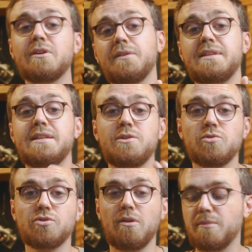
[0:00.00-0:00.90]
got the
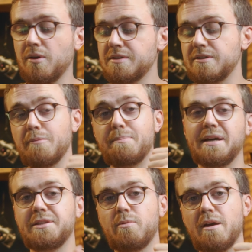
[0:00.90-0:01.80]
usual modes, so
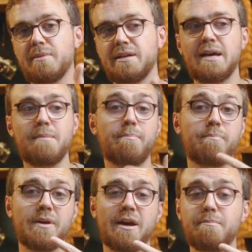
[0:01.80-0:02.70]
panorama,
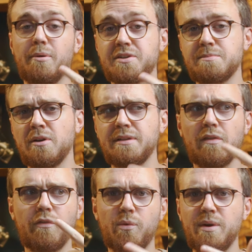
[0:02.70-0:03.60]
burst mode
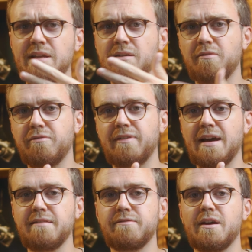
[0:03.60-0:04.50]
in 3 or
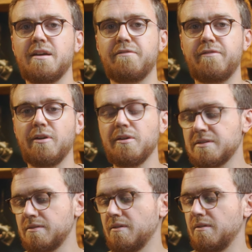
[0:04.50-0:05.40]
5
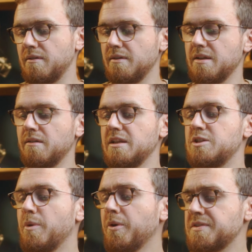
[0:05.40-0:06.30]
photos
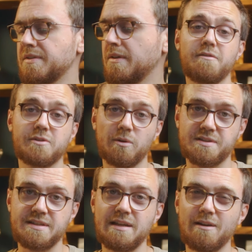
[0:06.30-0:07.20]
each burst. Of
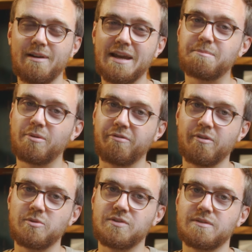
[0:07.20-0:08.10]
course, the low light
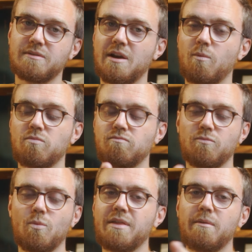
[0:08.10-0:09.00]
performance,
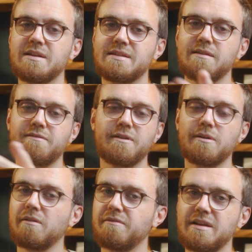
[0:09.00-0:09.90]
whether it's in
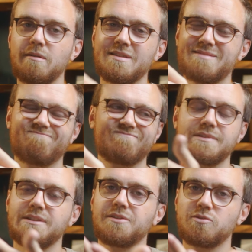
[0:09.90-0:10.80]
photo or video, is
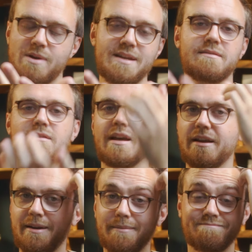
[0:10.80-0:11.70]
not great.
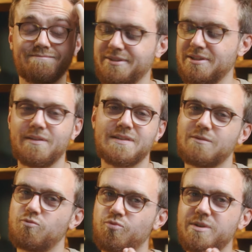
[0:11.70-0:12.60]
It's
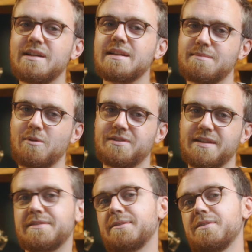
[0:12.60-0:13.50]
a really small
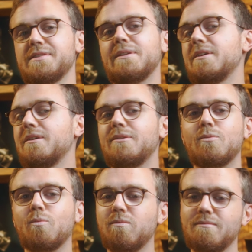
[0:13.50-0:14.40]
sensor, so